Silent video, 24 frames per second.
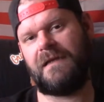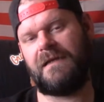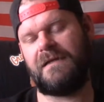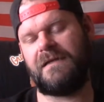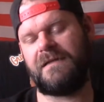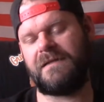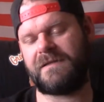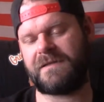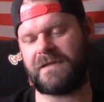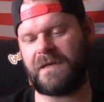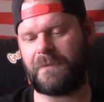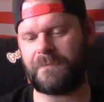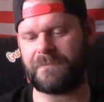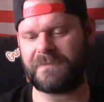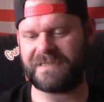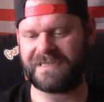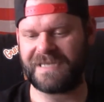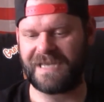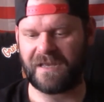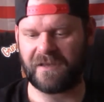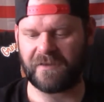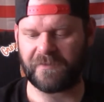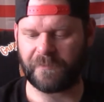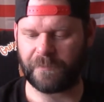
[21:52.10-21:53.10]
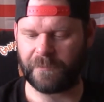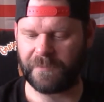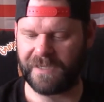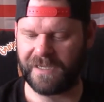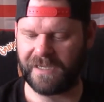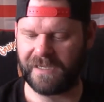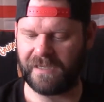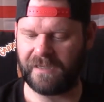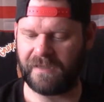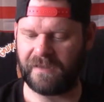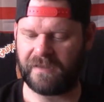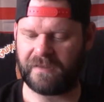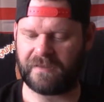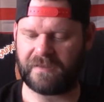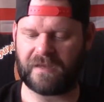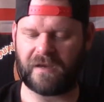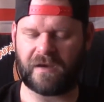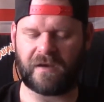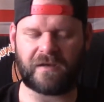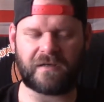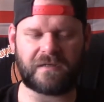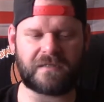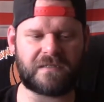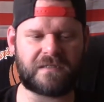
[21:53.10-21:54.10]
Something tells me that
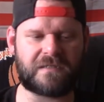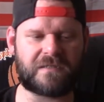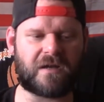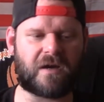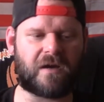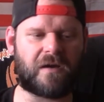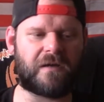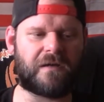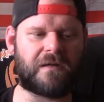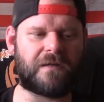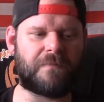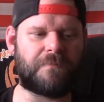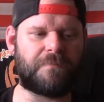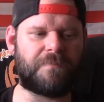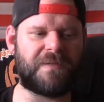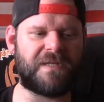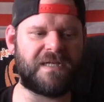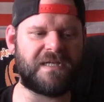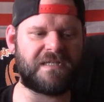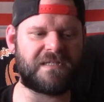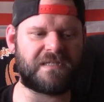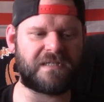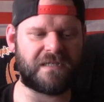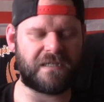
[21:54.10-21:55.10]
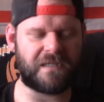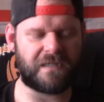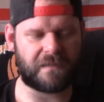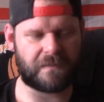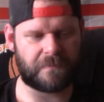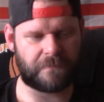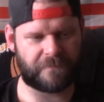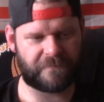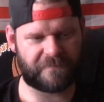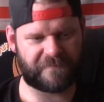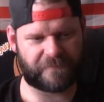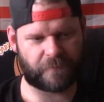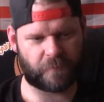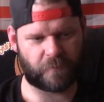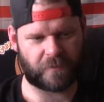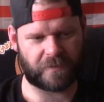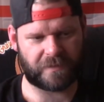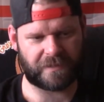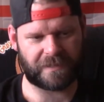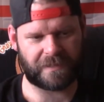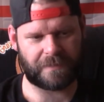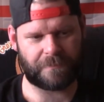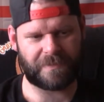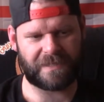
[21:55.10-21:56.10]
they're gonna start impeaching him for
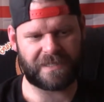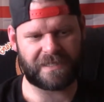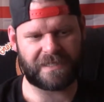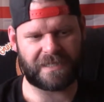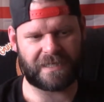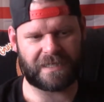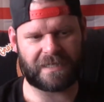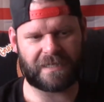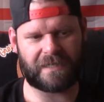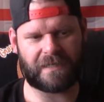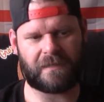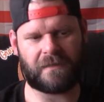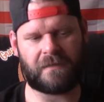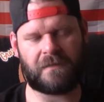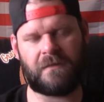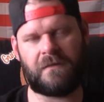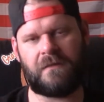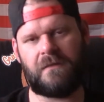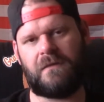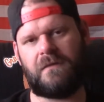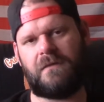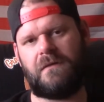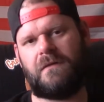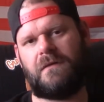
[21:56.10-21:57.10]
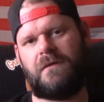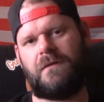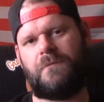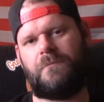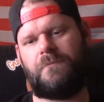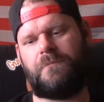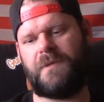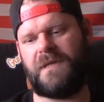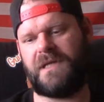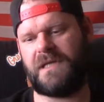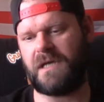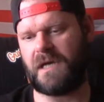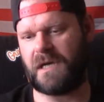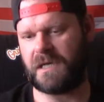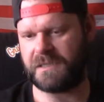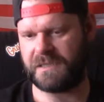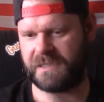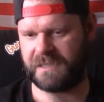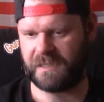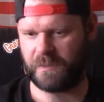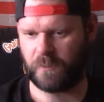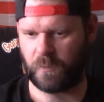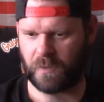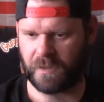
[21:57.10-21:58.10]
wanting to be king
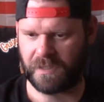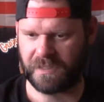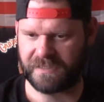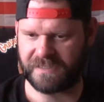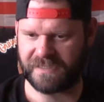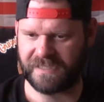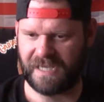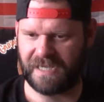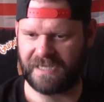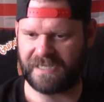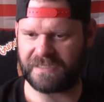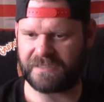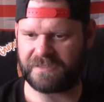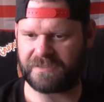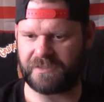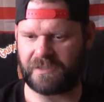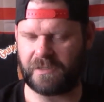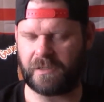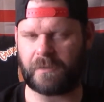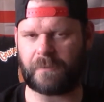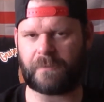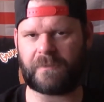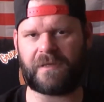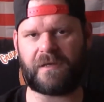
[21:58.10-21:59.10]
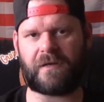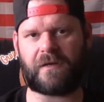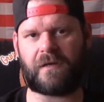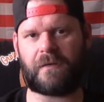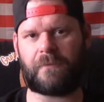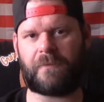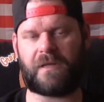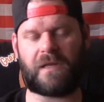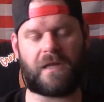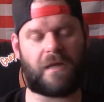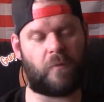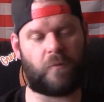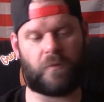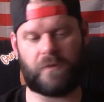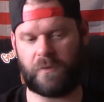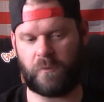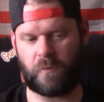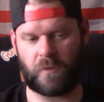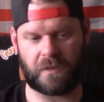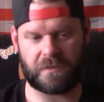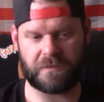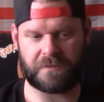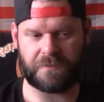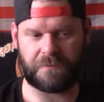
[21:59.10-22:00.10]
because he won a second term. And they're going to be like, well, he
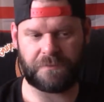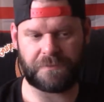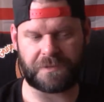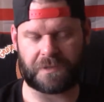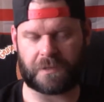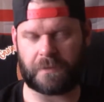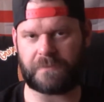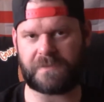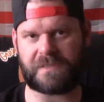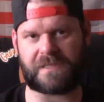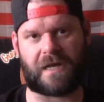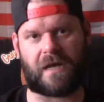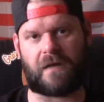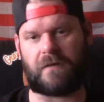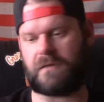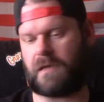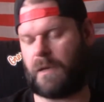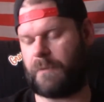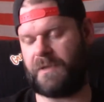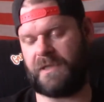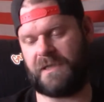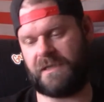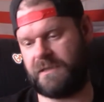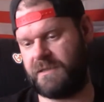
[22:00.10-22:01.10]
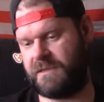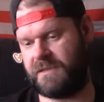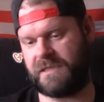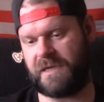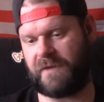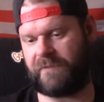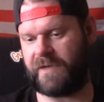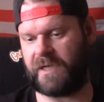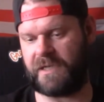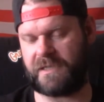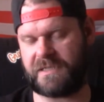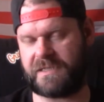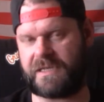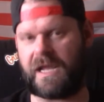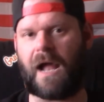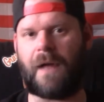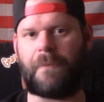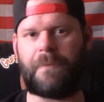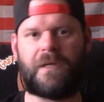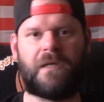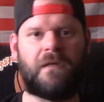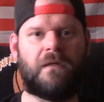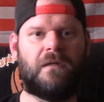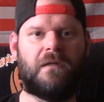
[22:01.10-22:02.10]
won 2 terms now. I mean, he's never going to
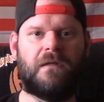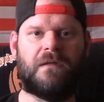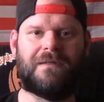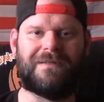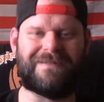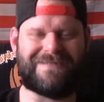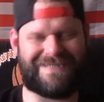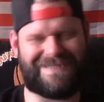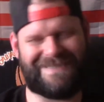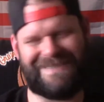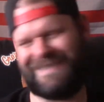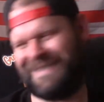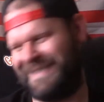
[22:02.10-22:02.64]
stop. It's